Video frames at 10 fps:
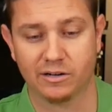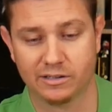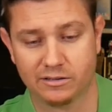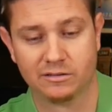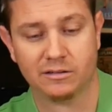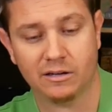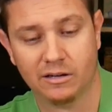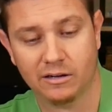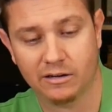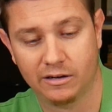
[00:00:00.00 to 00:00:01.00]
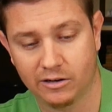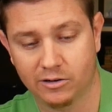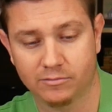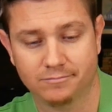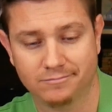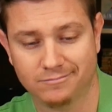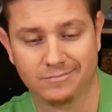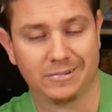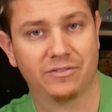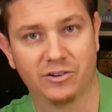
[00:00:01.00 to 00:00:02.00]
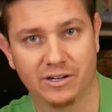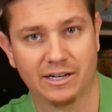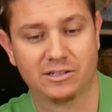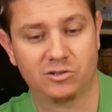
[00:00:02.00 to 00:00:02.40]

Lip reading: It's, if you're next